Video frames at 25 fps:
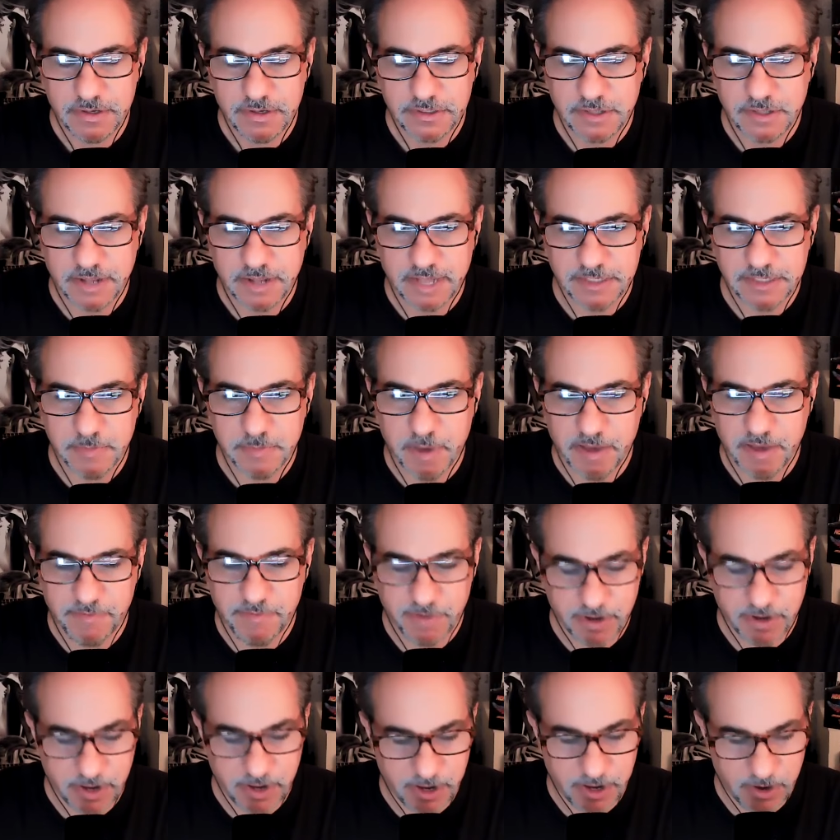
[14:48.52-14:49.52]
So that's my
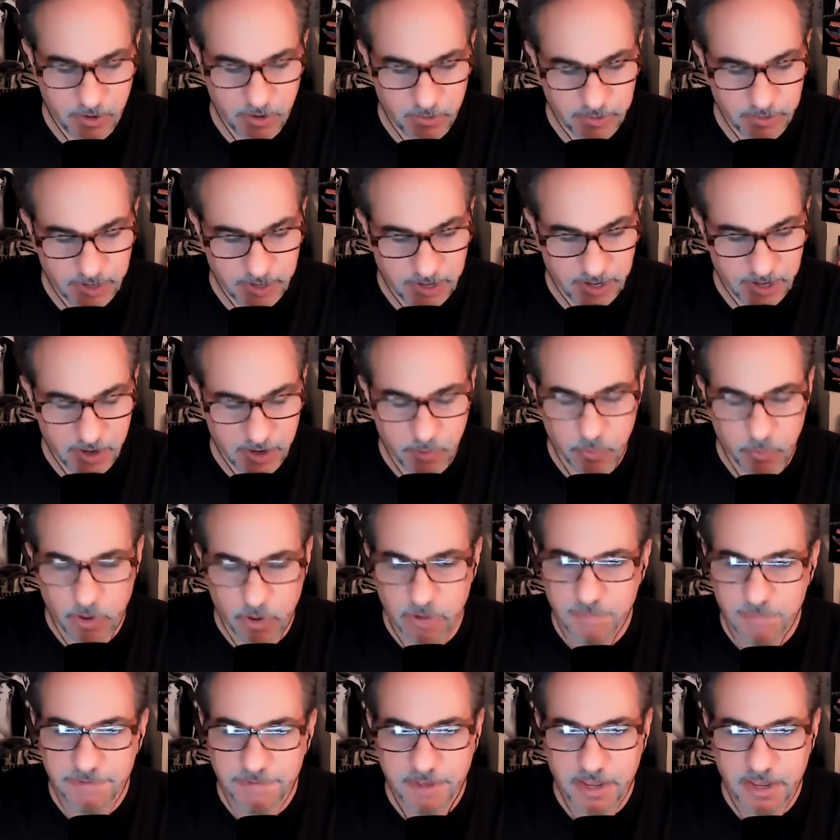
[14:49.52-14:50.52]
video.
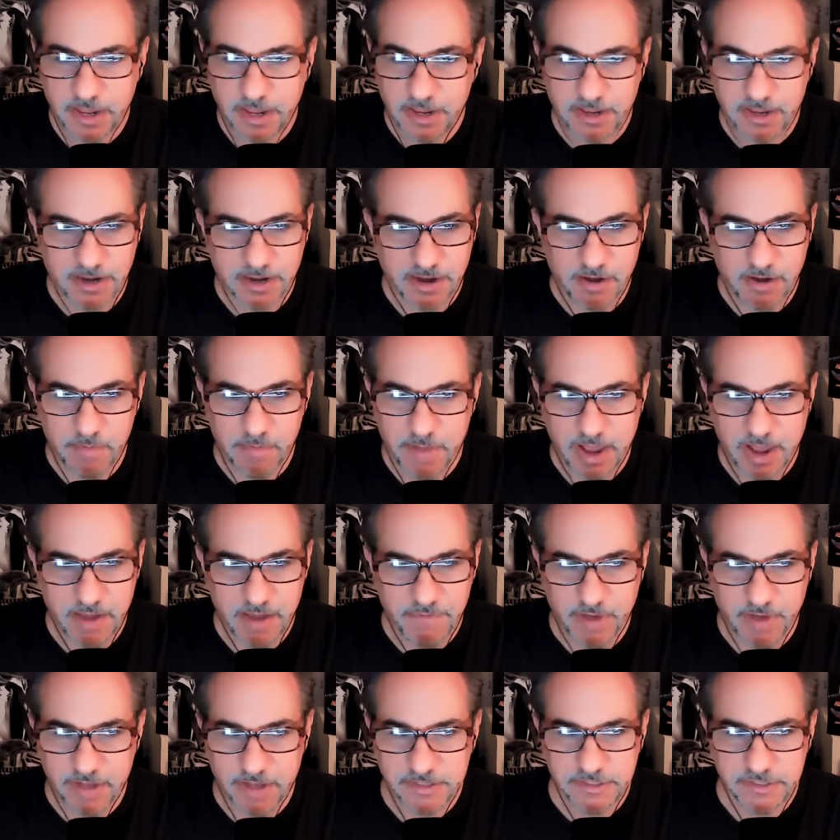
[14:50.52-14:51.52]
Wolfie, you know, my
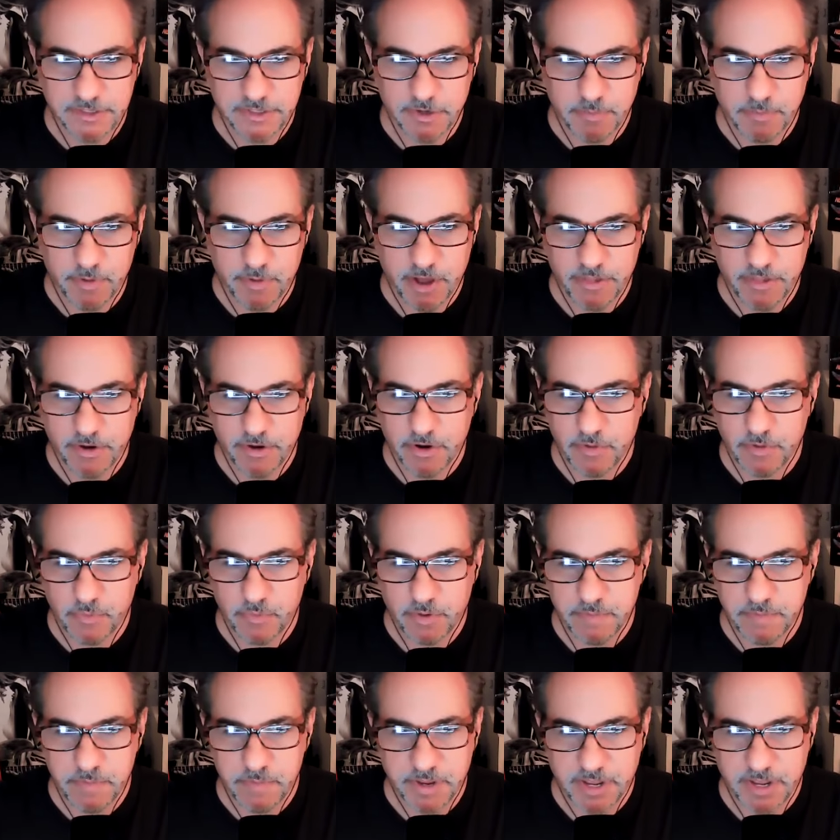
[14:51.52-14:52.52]
advice to you, brother,
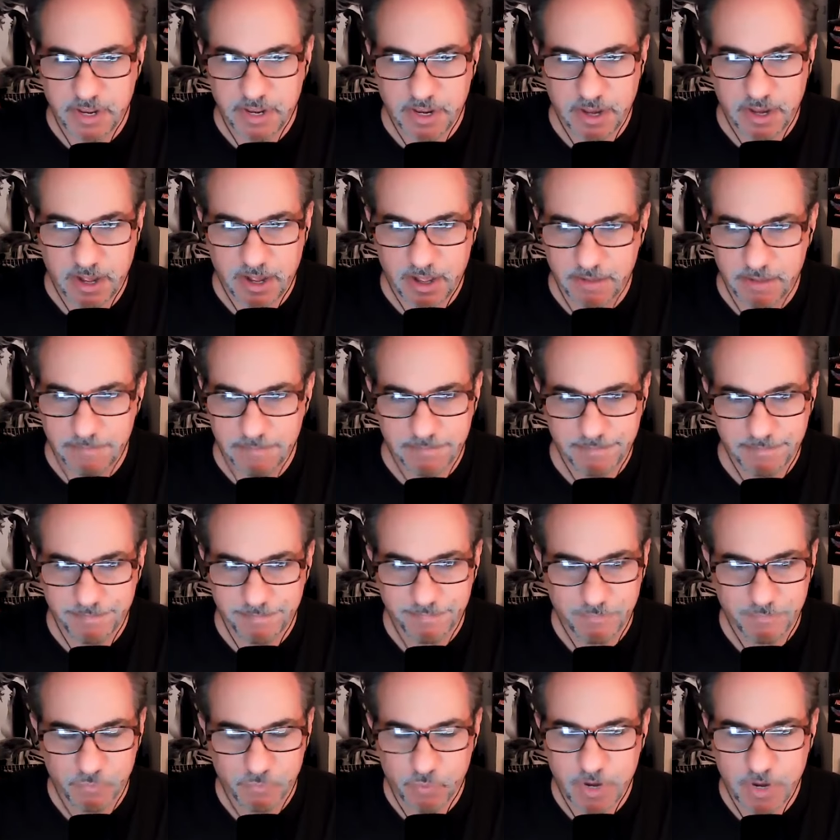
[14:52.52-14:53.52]
would be
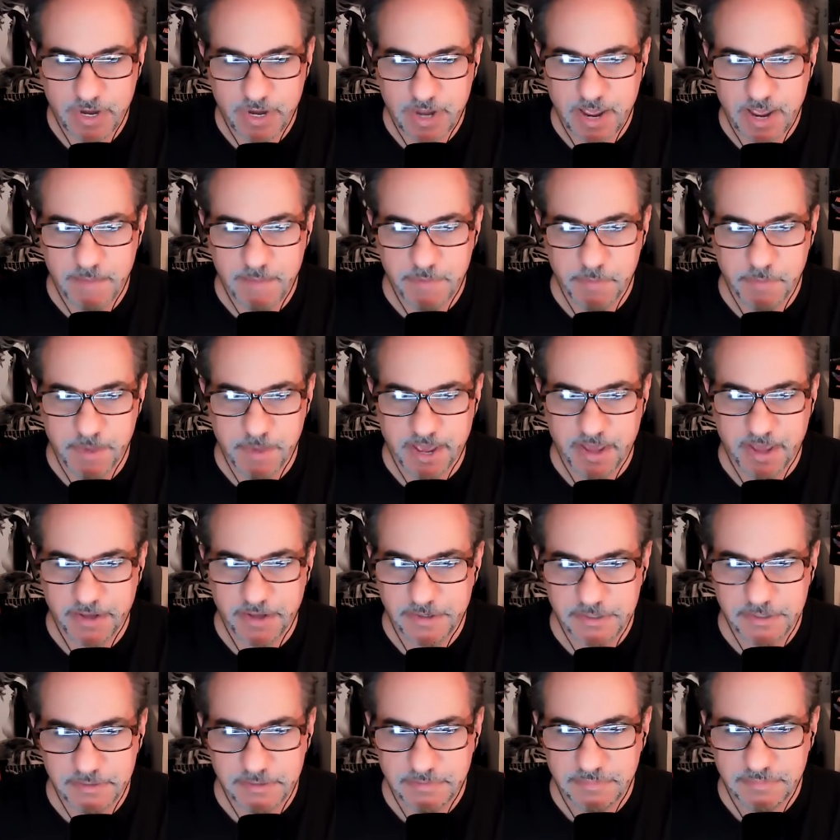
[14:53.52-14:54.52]
rename the
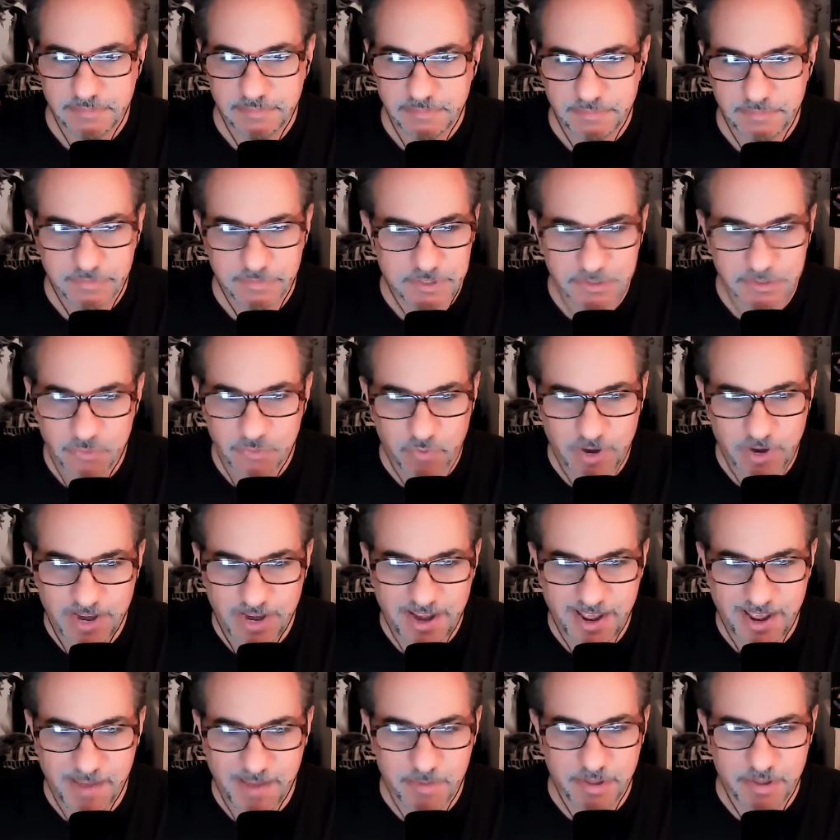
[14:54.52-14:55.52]
band. Just
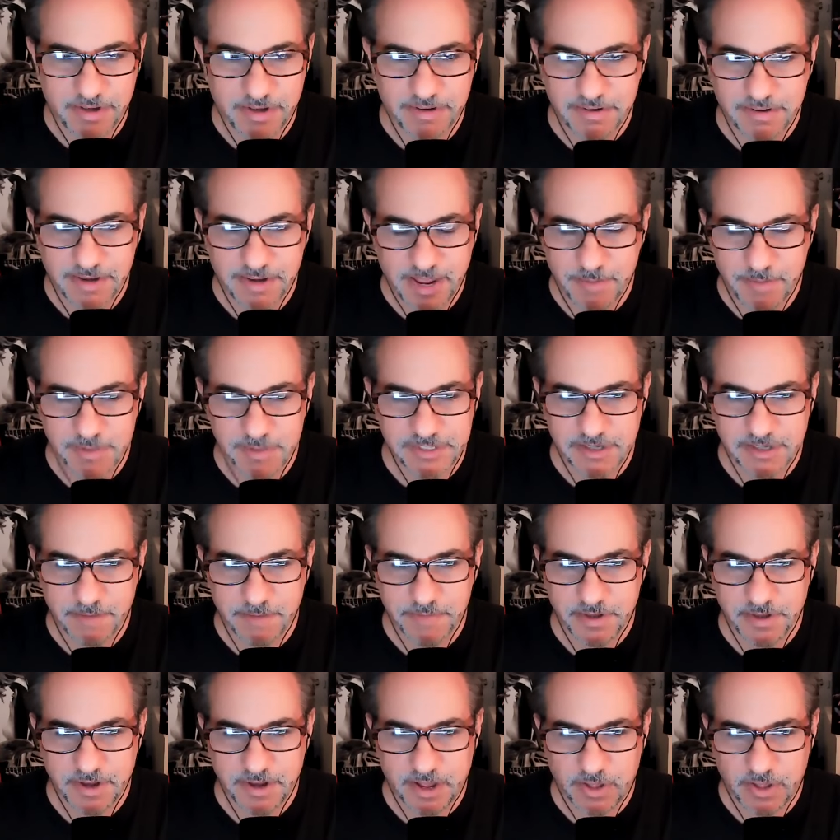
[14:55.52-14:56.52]
rename it. Name it
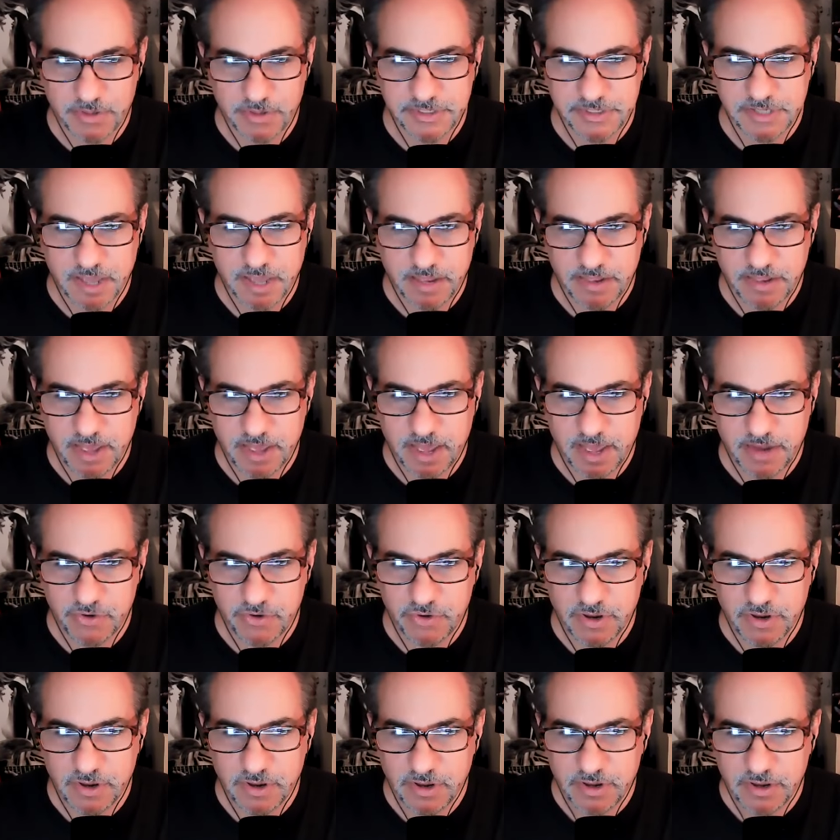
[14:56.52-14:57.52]
something else and
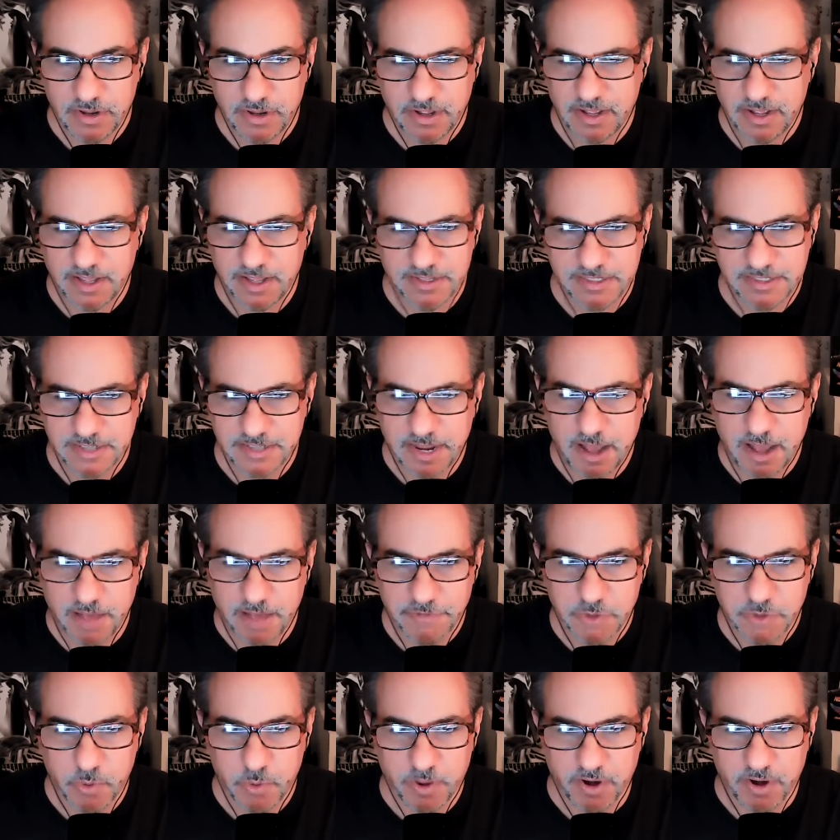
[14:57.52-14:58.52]
then stay
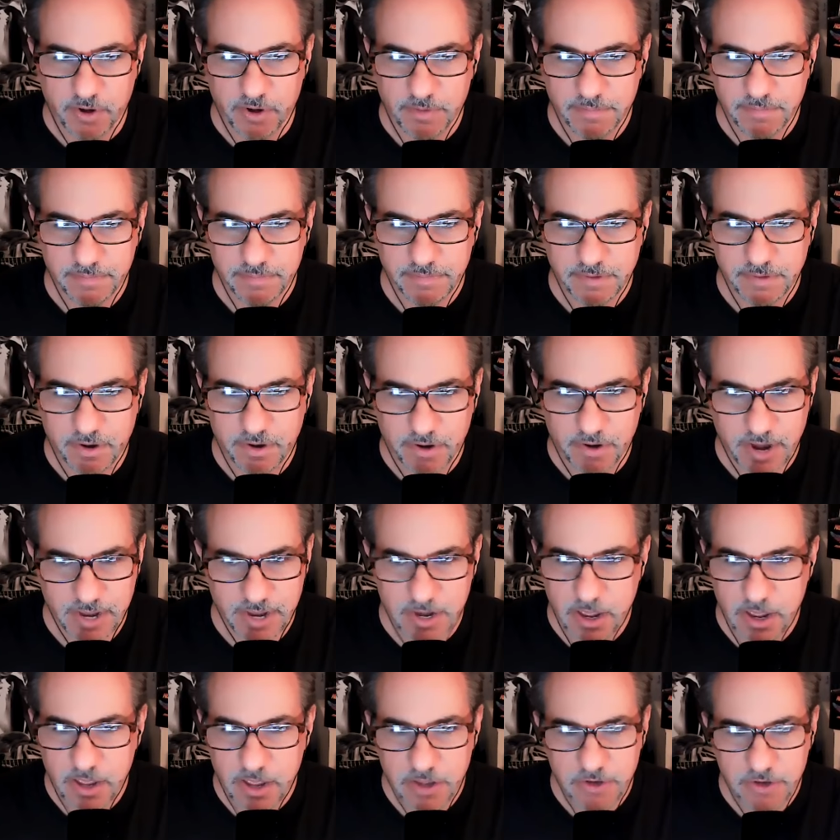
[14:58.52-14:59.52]
off Twitter. All
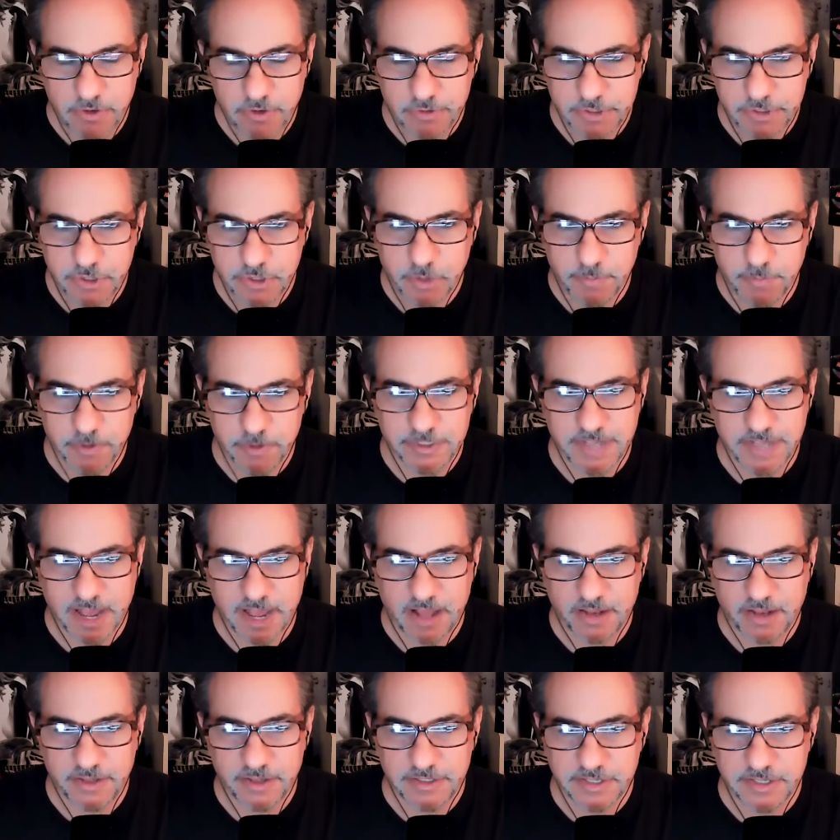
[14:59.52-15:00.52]
right. You're super
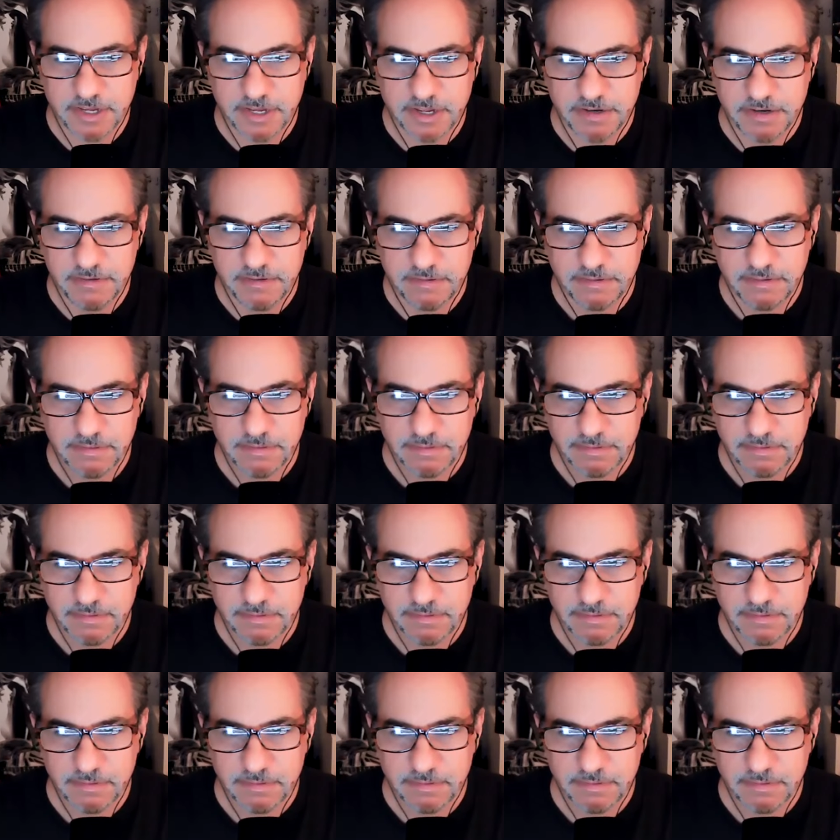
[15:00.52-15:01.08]
talented.